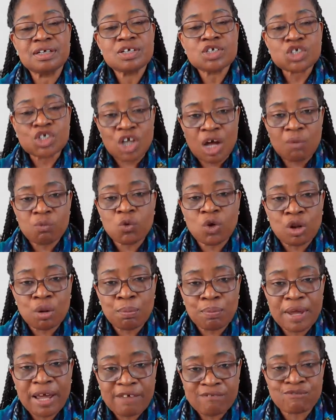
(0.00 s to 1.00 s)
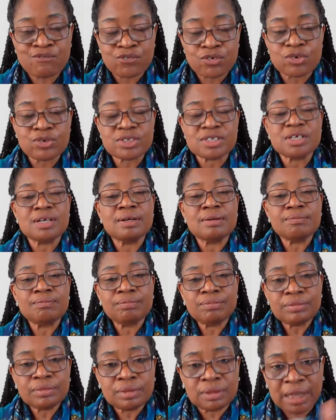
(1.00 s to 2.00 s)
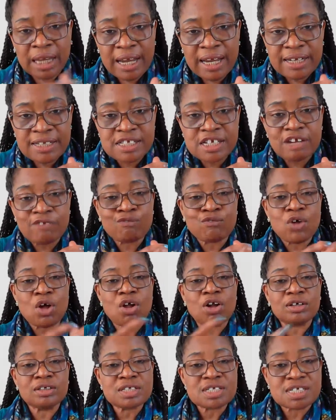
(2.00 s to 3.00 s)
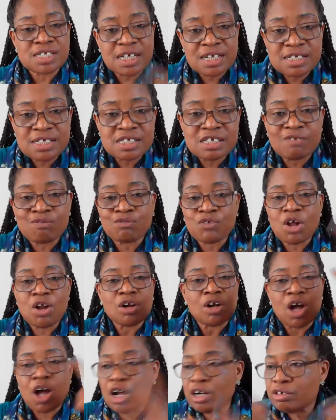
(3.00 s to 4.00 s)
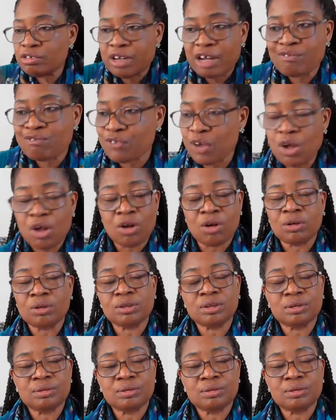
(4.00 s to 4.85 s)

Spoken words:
Some will bear fruit 30-fold, 60-fold, 100-fold.